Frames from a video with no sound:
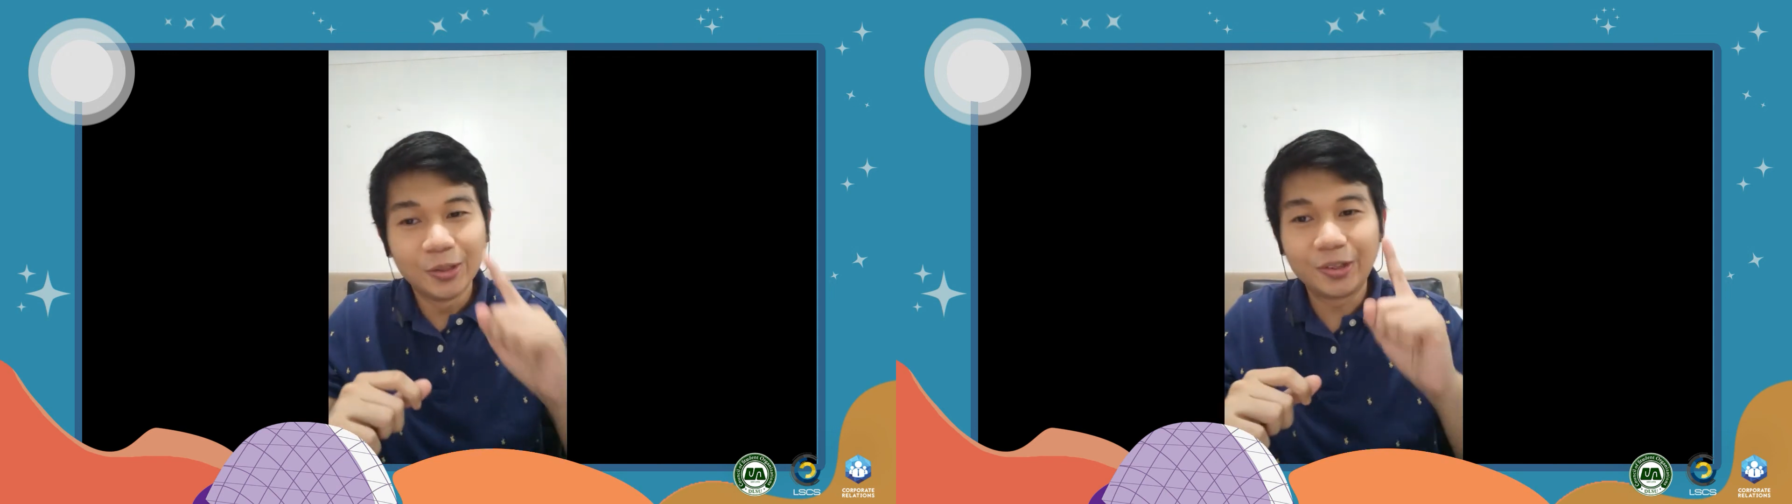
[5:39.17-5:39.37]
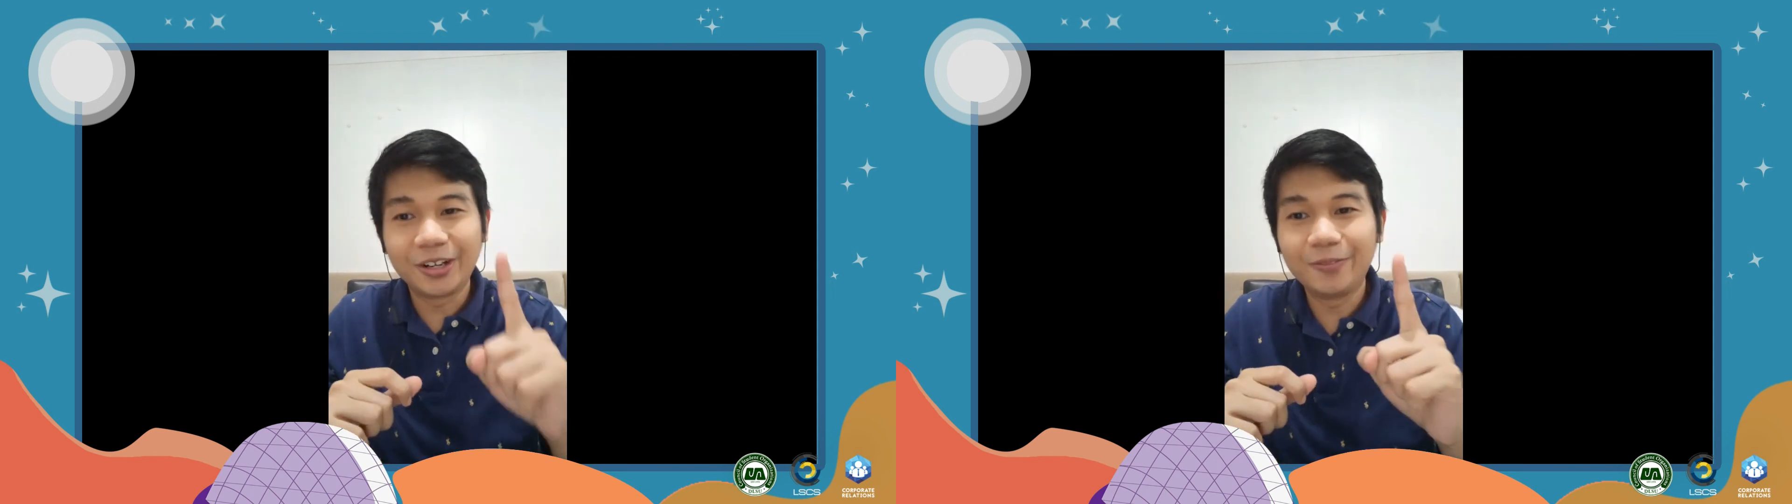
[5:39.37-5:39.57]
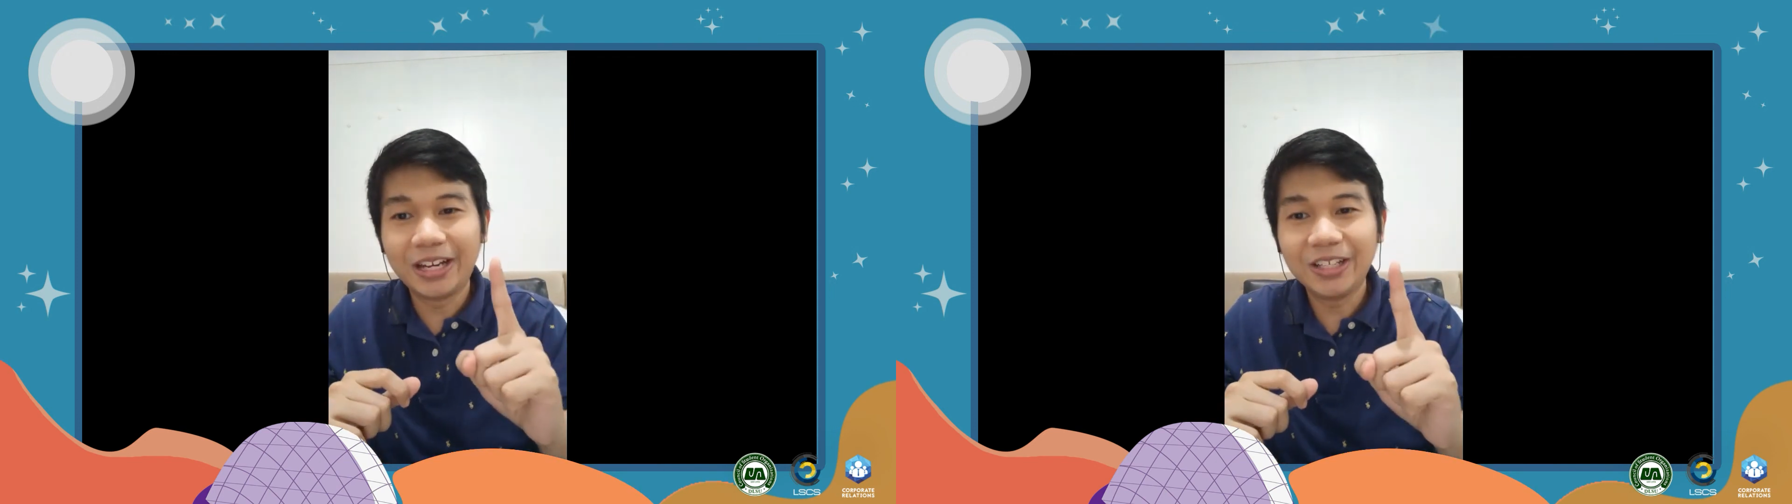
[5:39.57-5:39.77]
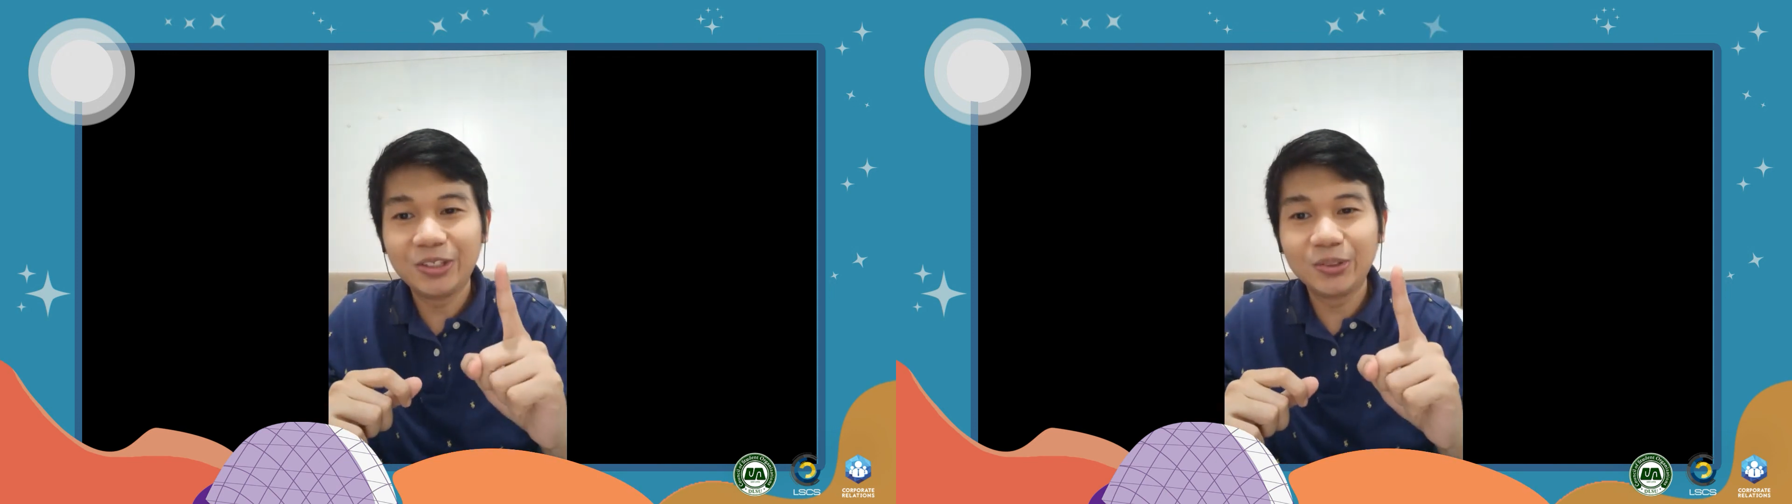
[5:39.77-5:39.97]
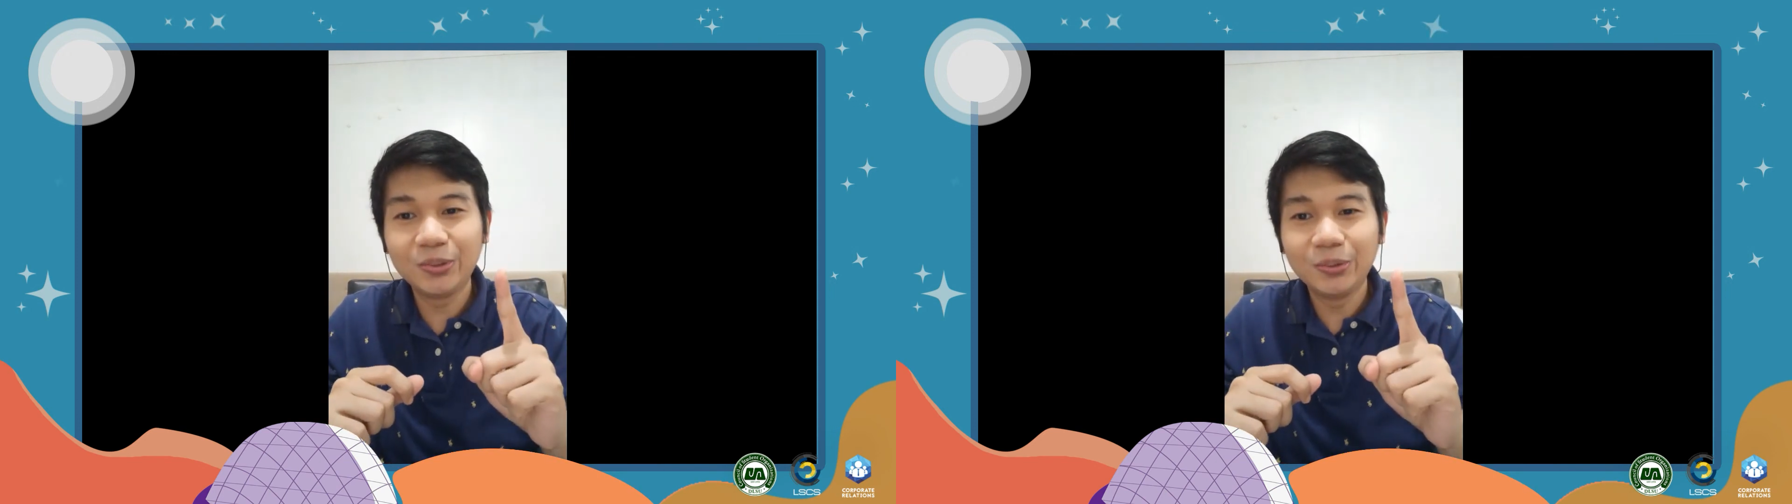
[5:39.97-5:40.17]
To
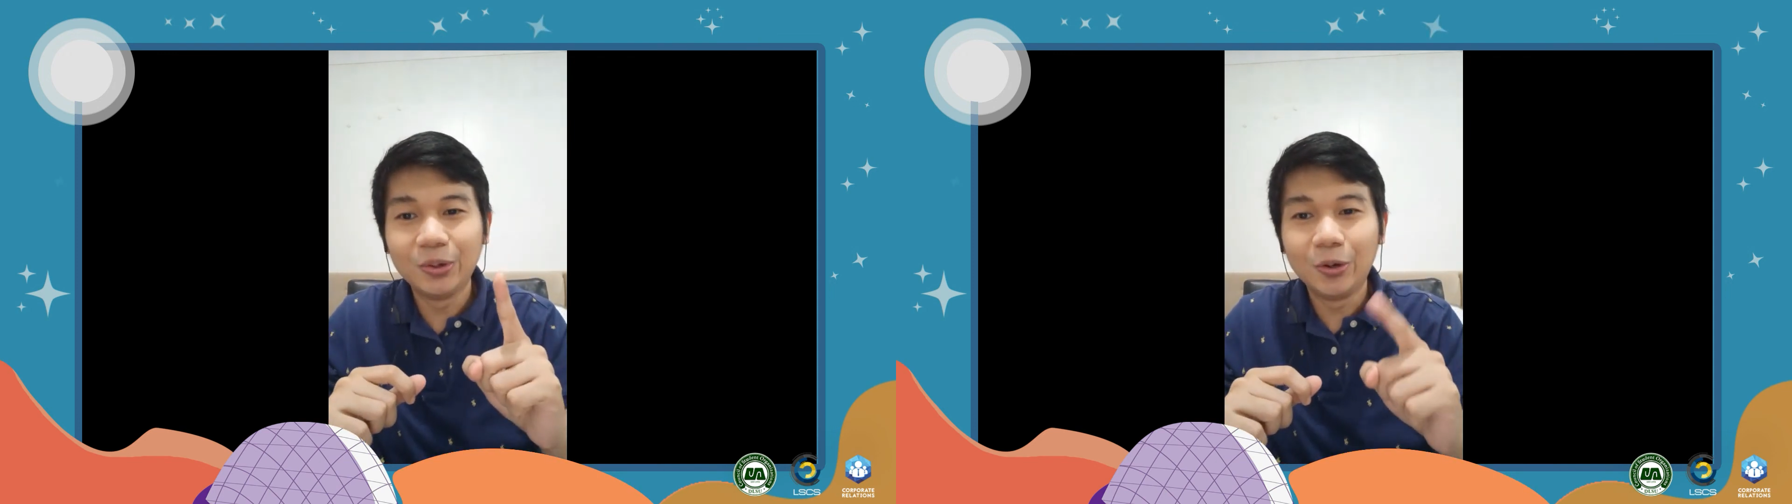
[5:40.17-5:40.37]
remind you,